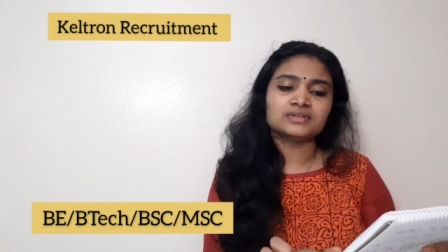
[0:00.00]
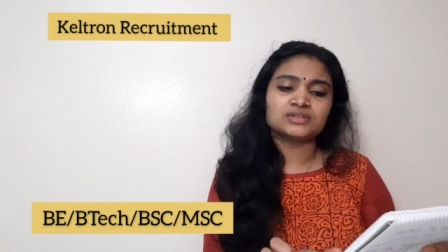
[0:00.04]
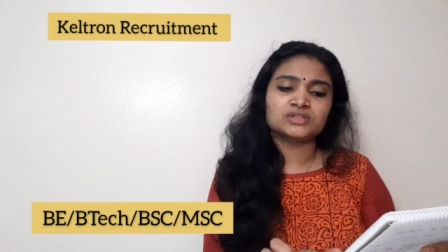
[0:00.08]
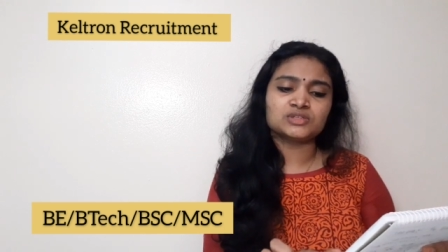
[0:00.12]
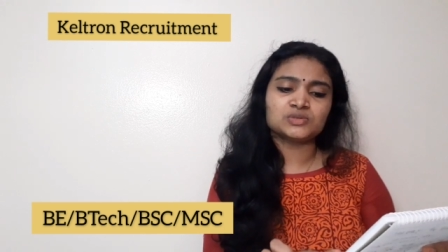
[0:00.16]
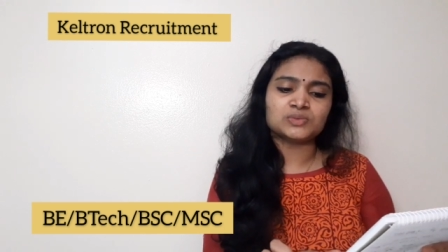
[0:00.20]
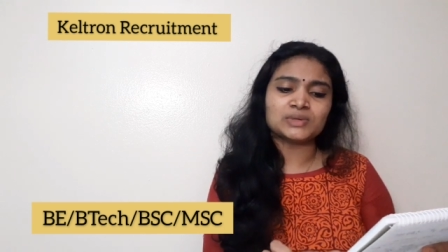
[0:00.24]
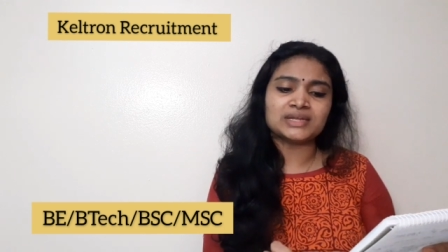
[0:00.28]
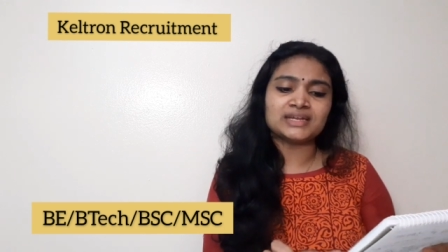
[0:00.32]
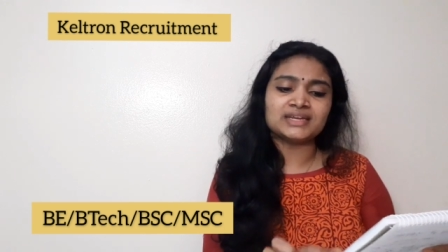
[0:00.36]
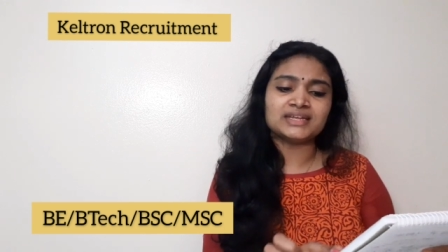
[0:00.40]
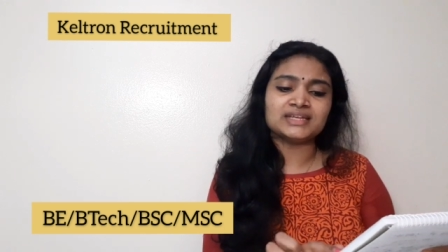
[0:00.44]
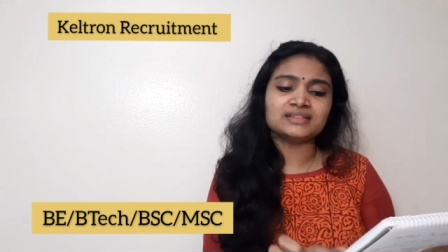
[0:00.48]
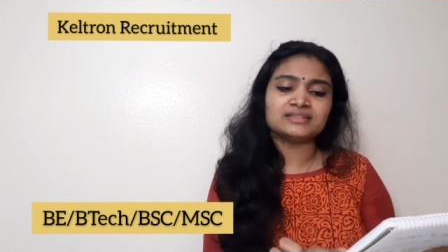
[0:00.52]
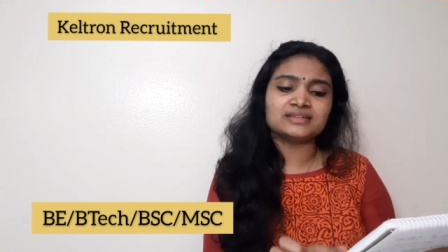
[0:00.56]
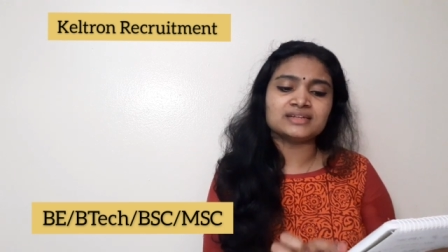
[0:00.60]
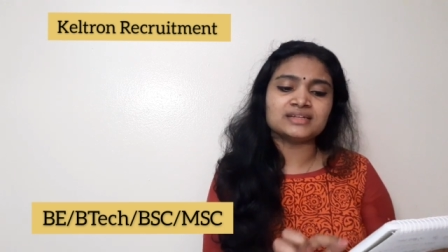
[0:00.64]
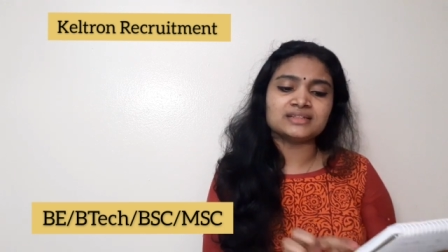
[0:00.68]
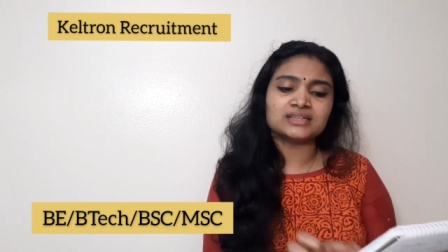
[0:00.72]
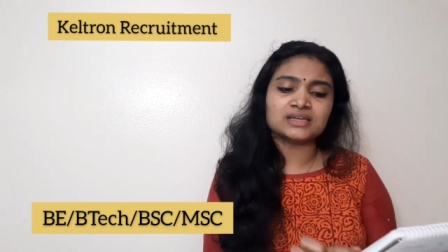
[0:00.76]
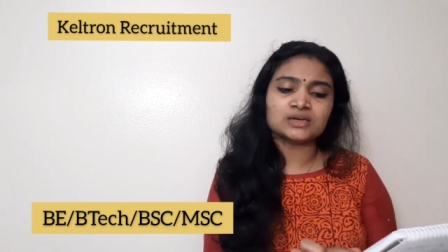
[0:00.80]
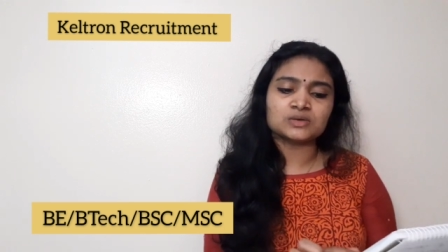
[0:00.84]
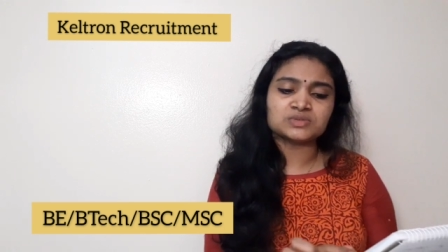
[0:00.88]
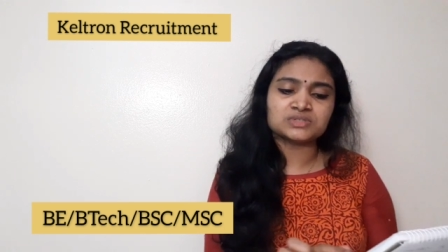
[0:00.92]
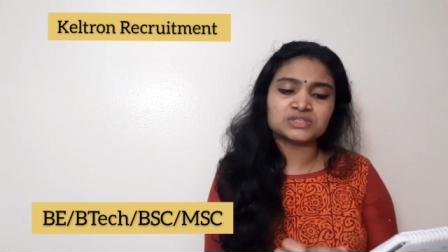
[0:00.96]

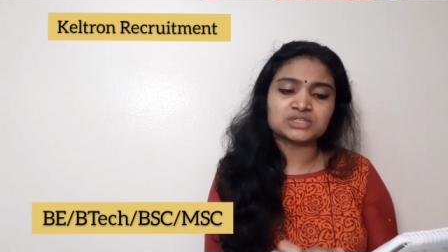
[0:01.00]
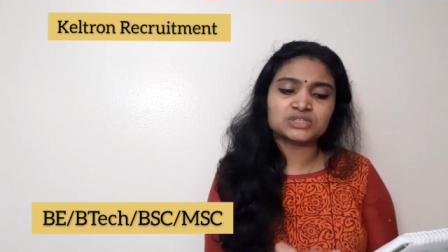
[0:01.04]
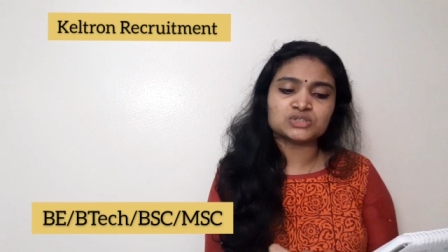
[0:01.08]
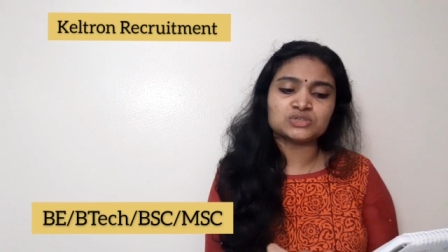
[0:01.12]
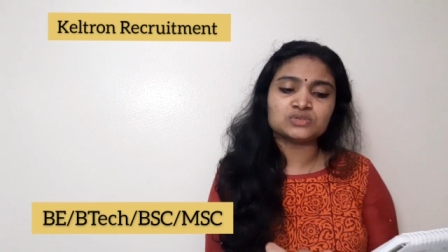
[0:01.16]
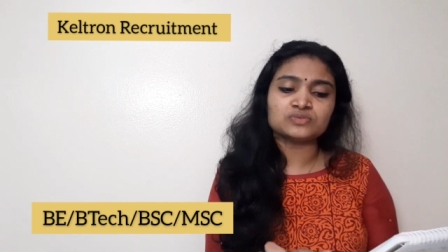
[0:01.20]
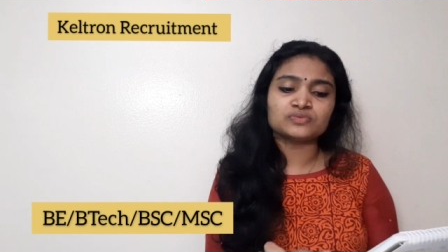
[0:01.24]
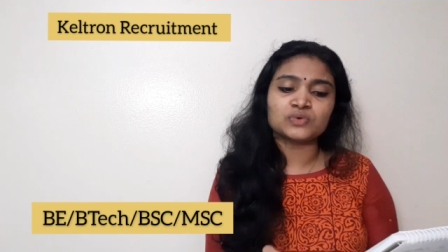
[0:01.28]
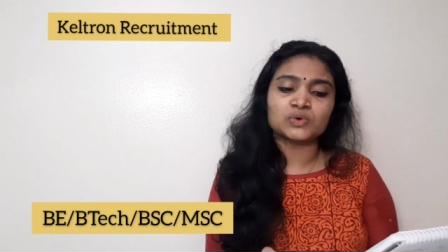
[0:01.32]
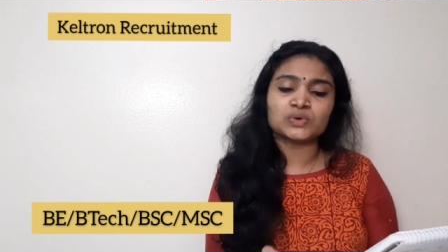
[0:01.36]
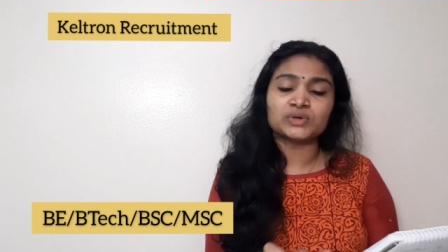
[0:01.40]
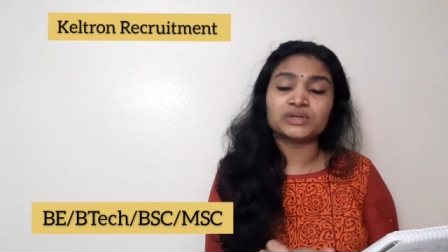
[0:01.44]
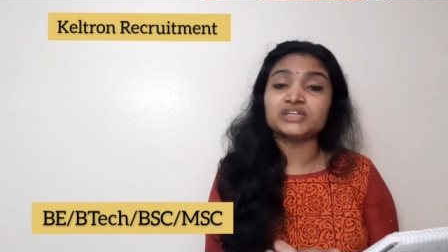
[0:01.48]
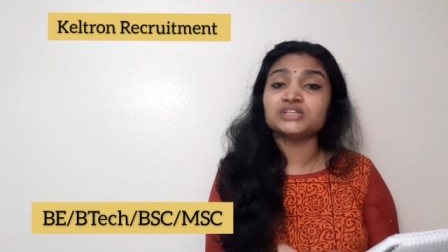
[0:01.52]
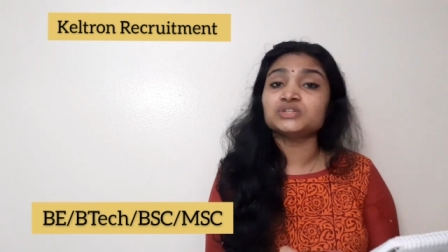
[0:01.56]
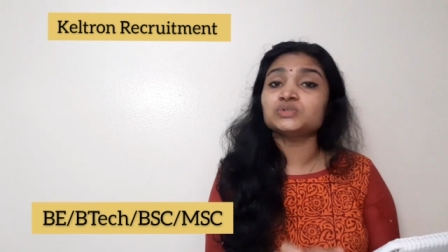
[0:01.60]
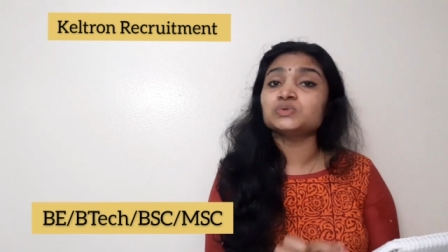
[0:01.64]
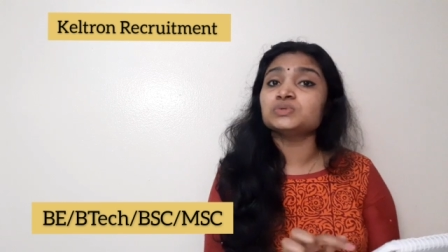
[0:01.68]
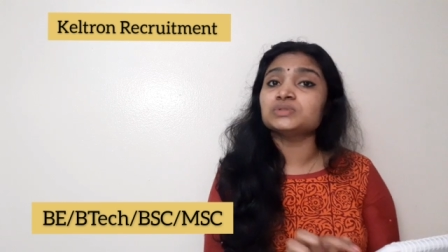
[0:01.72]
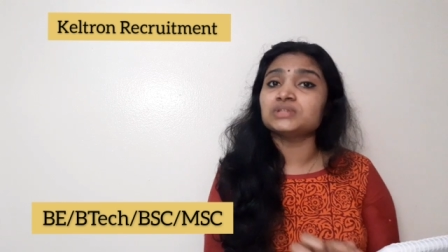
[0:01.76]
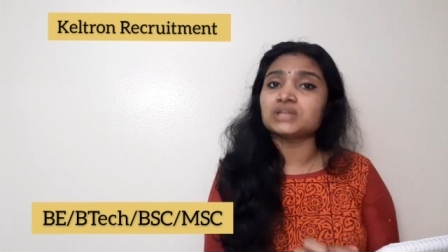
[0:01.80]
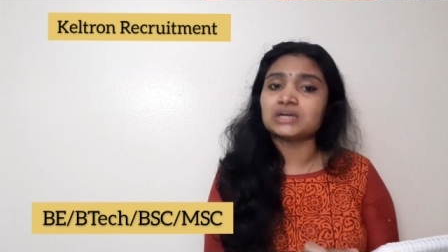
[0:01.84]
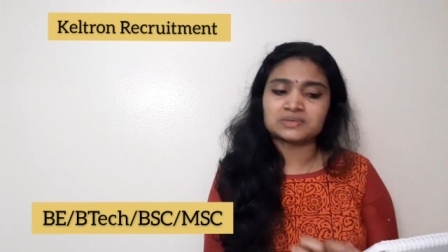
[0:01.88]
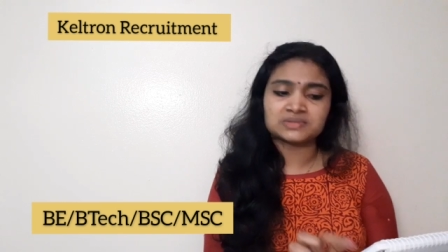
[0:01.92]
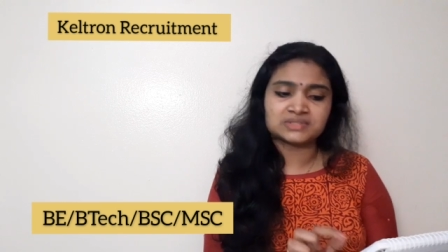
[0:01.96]
23,000 to
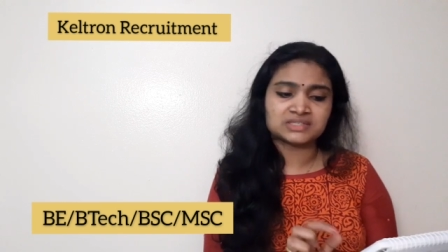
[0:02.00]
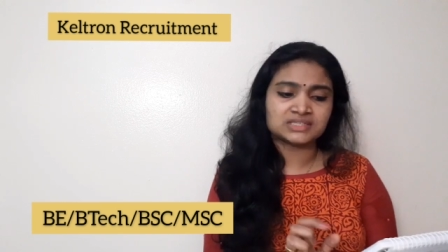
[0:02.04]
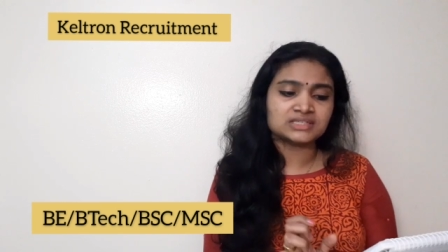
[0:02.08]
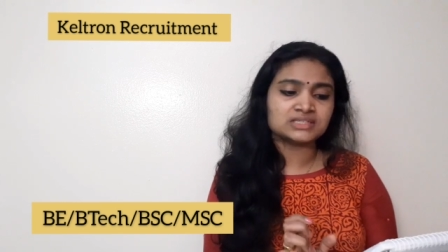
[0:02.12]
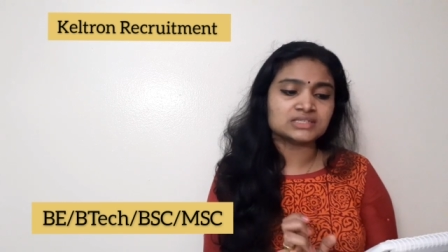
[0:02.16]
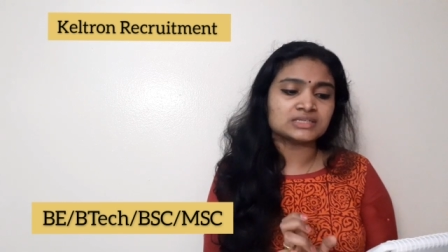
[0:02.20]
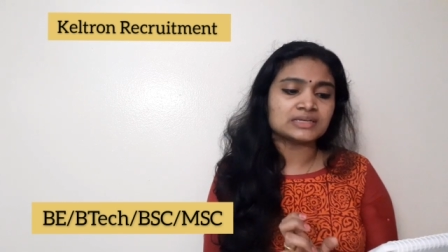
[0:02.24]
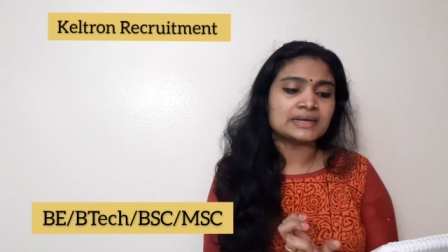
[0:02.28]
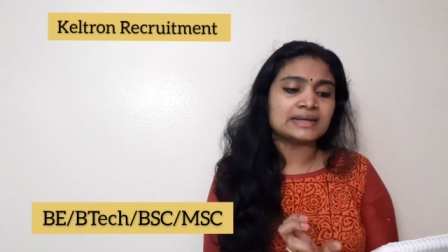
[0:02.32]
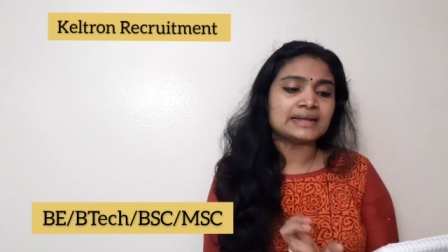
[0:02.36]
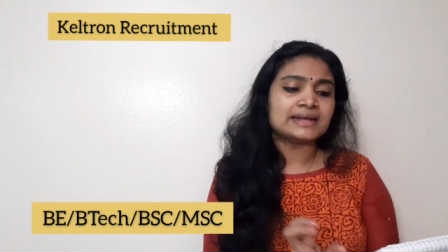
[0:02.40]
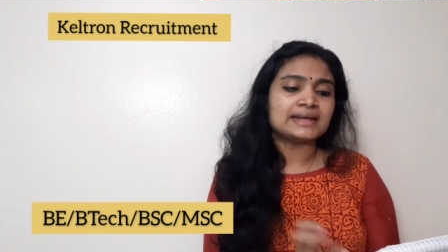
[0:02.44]
42,000.